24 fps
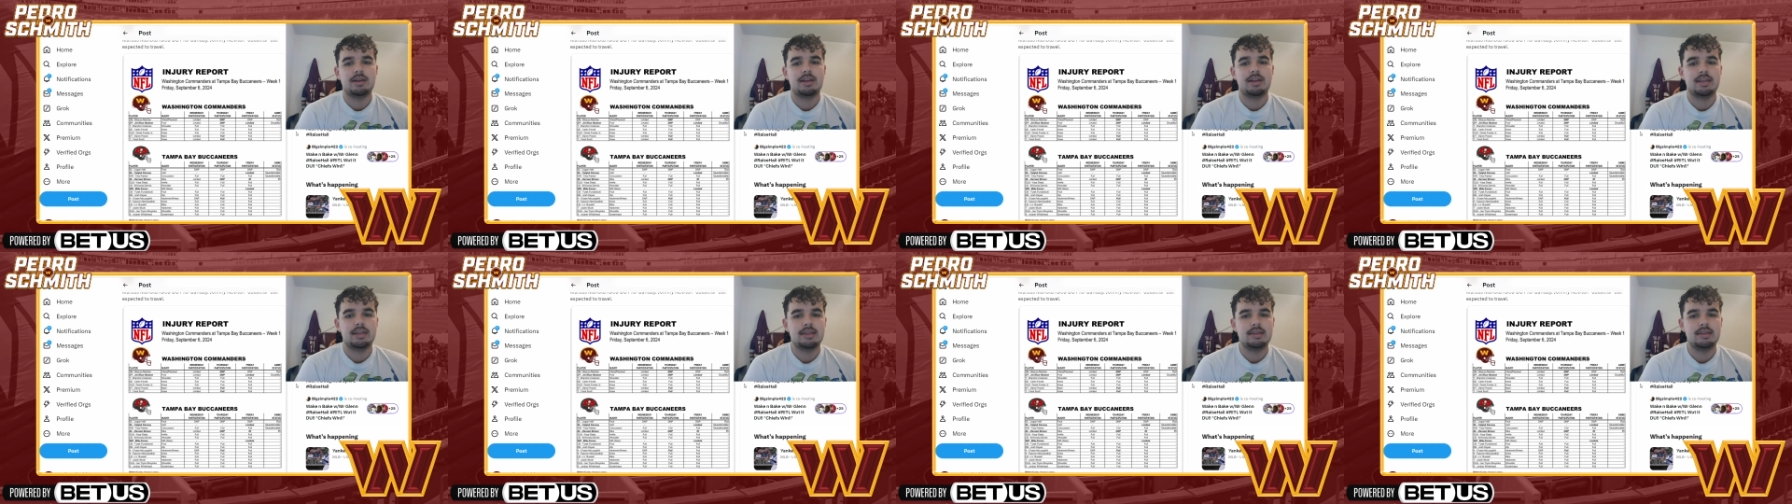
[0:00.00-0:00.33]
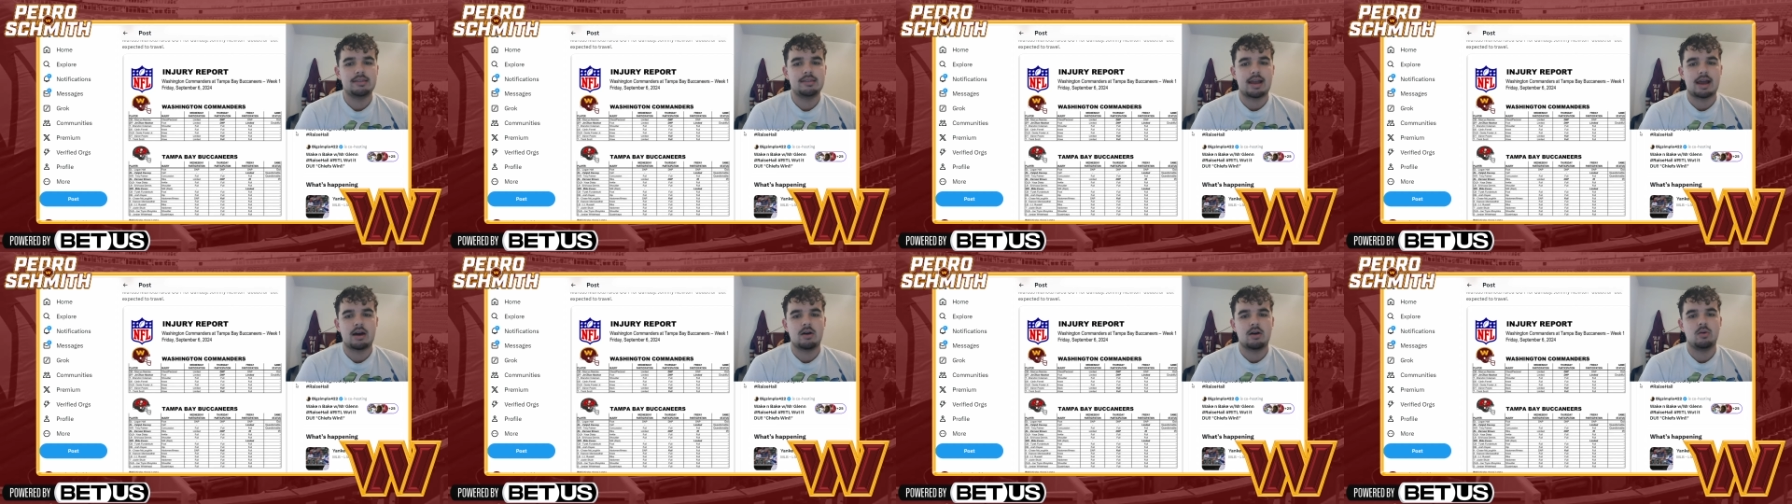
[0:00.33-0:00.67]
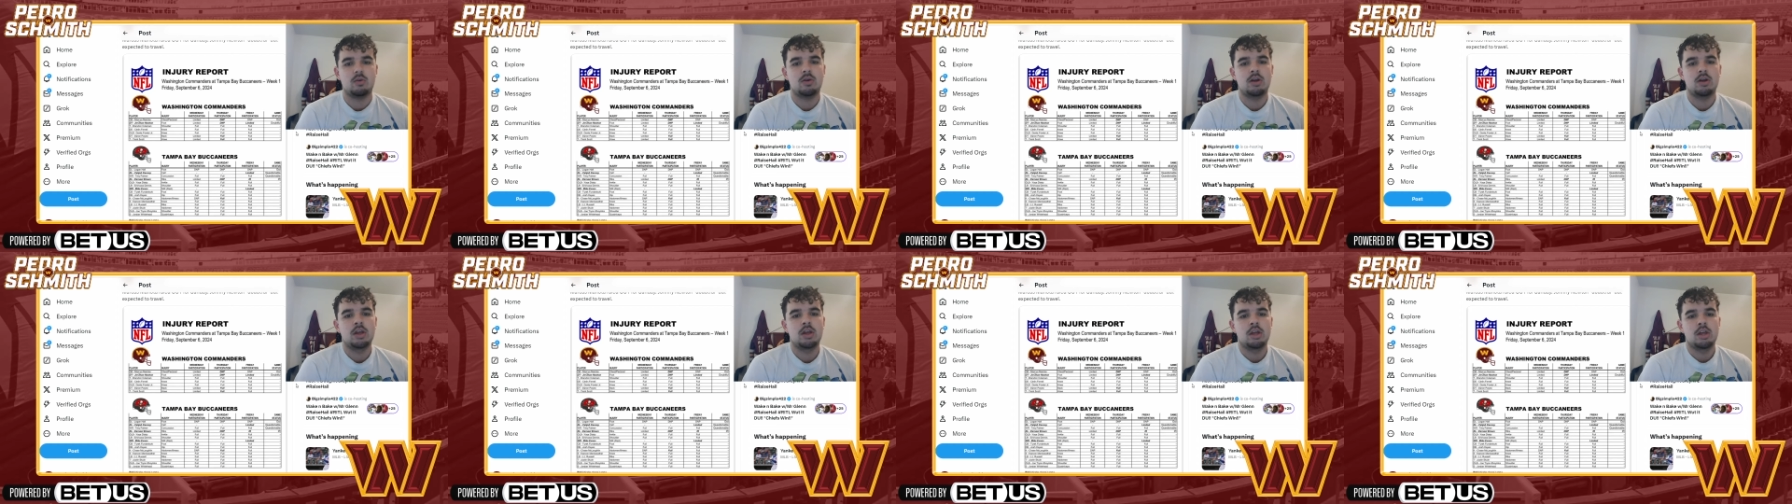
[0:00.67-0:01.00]
he's
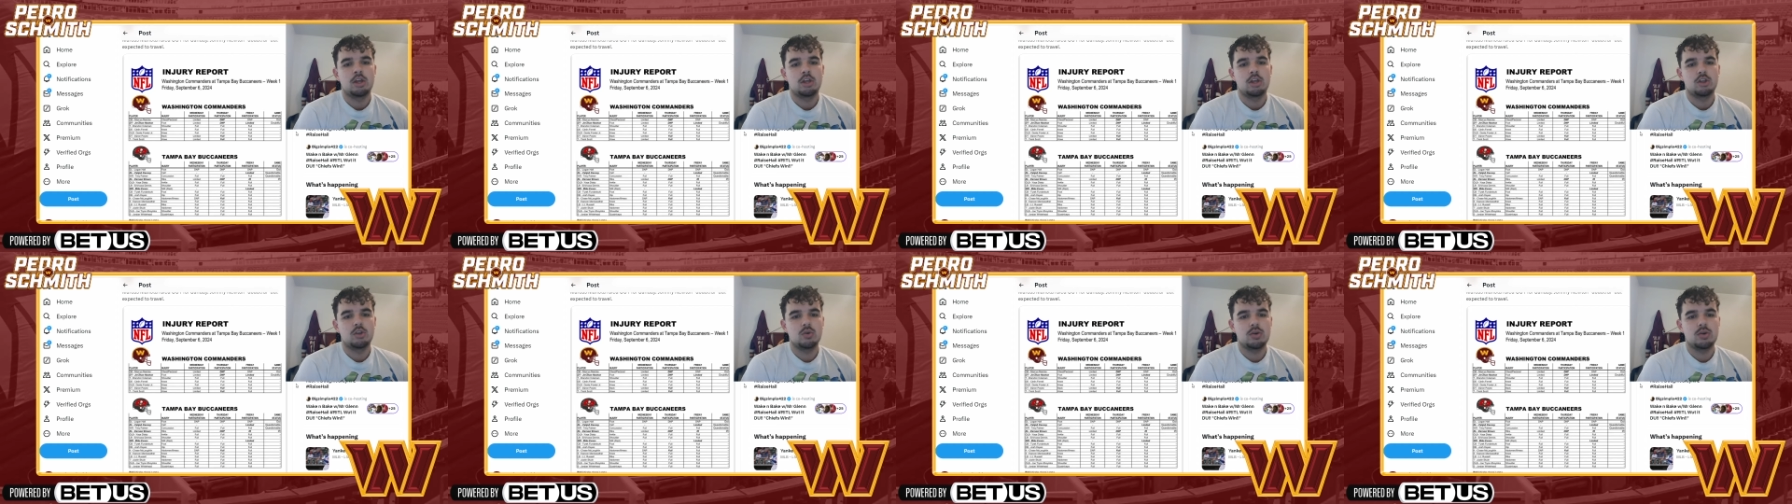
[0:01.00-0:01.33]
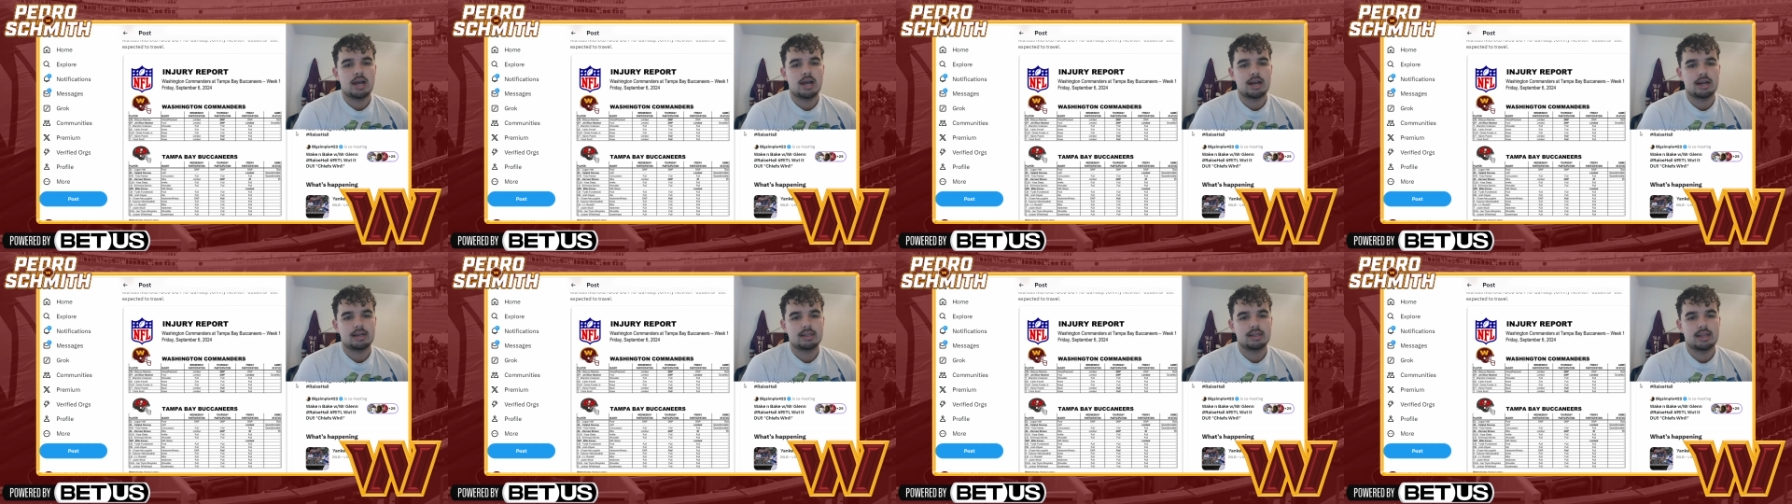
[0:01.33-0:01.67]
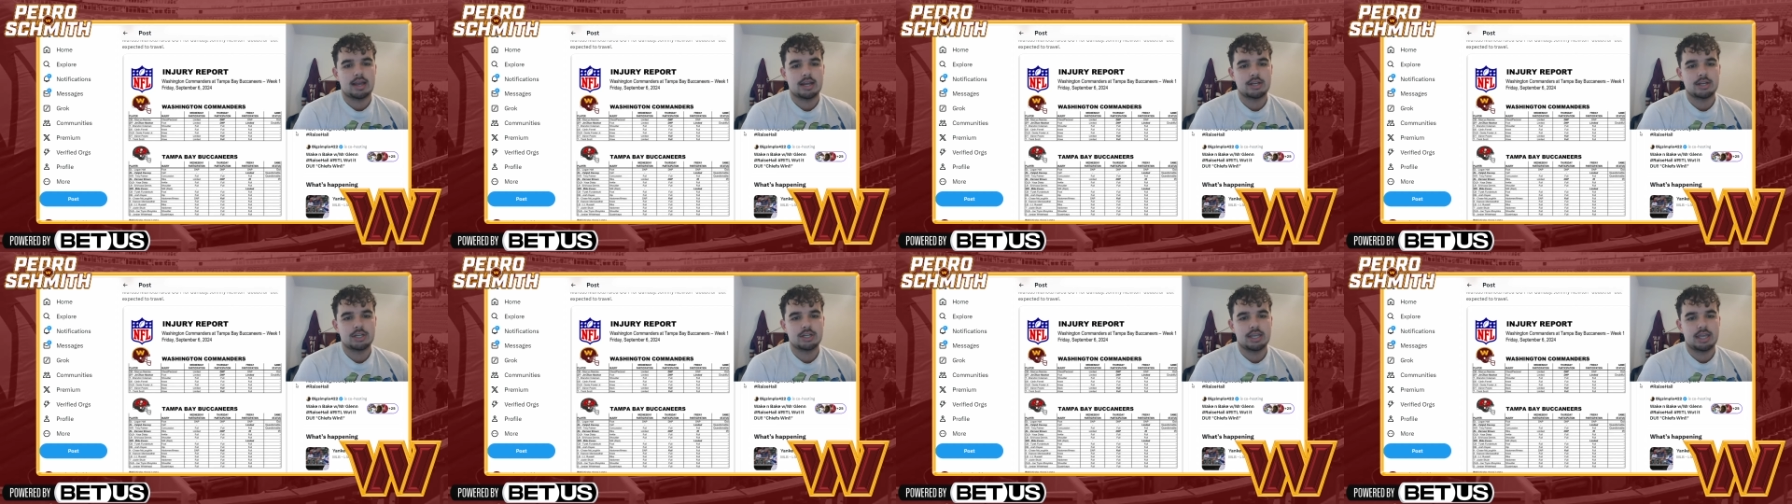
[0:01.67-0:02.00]
out. You got
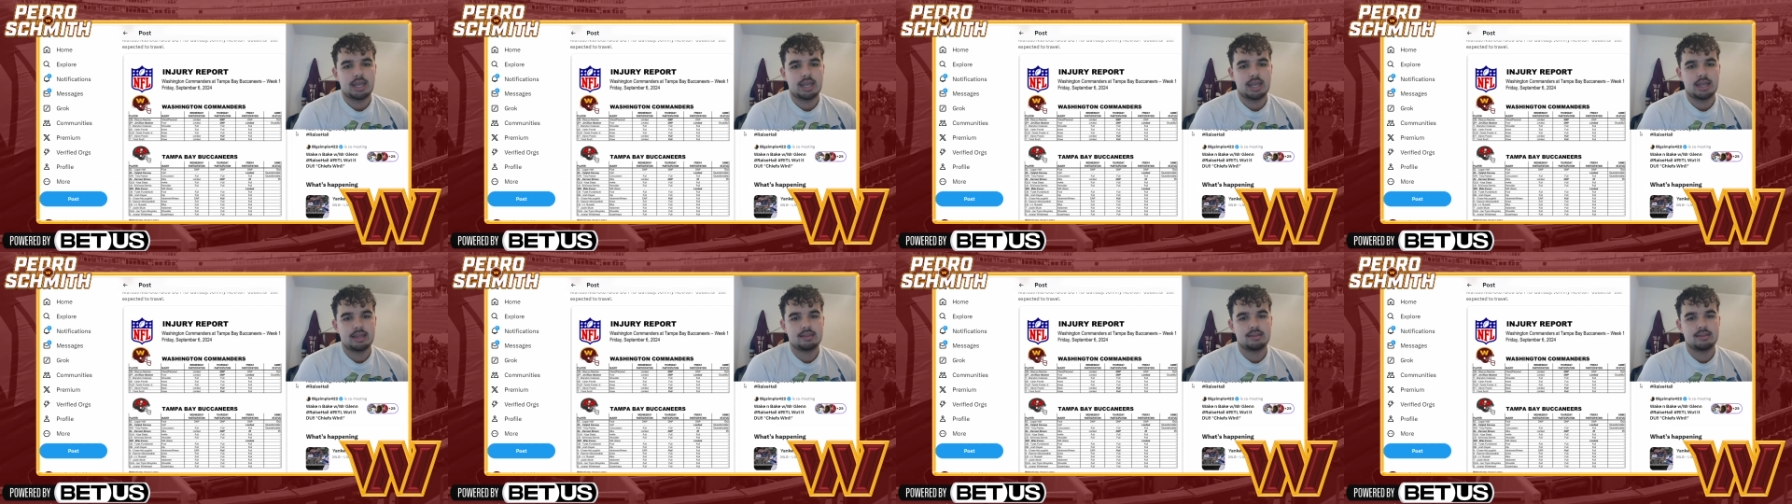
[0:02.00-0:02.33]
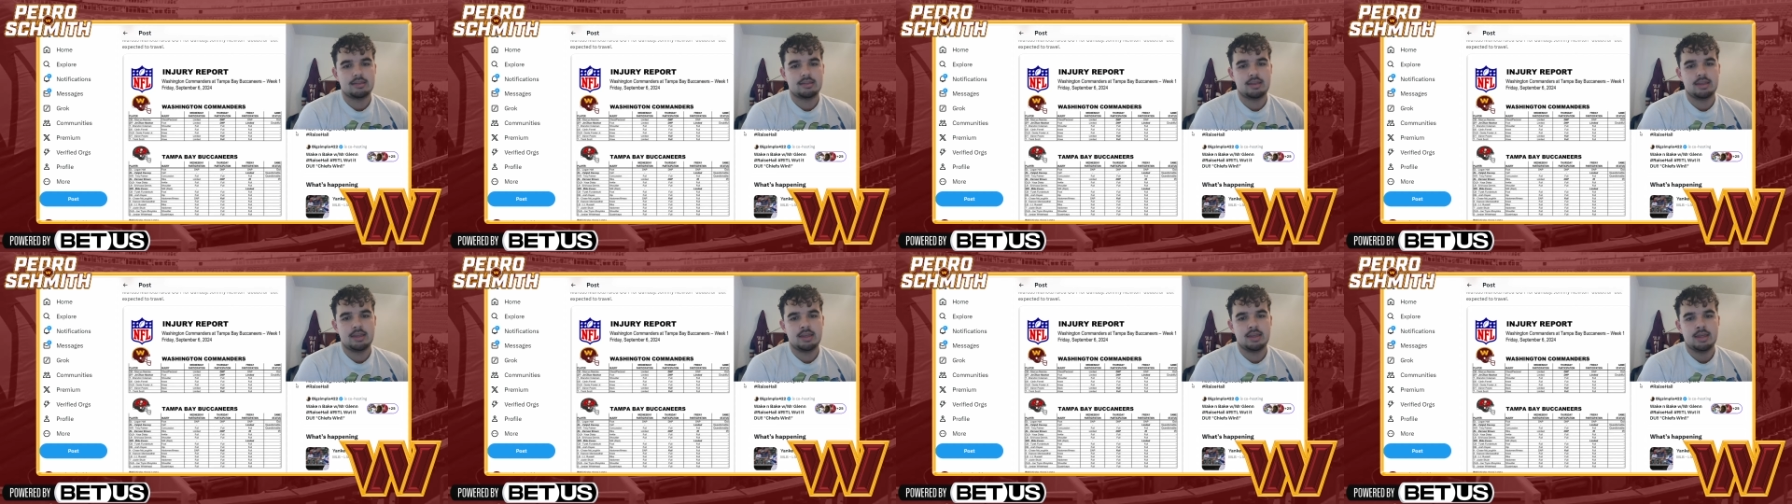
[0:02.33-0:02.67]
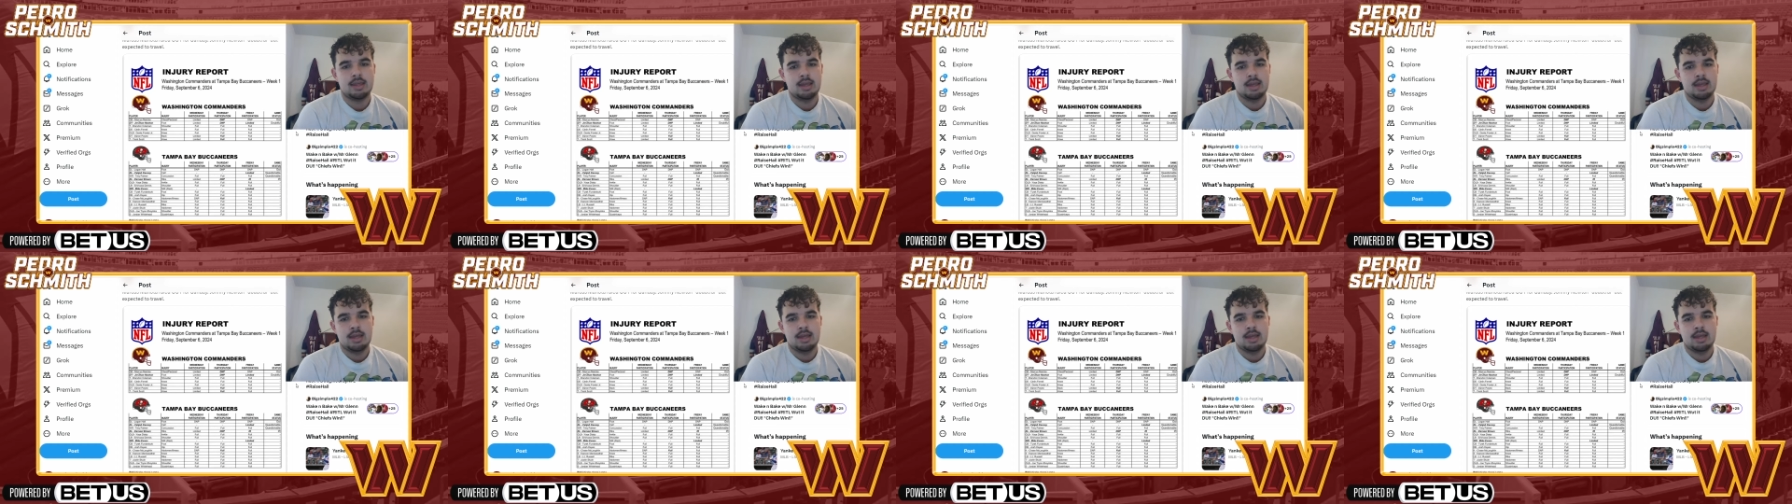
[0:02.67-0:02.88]
Calijah Kancey.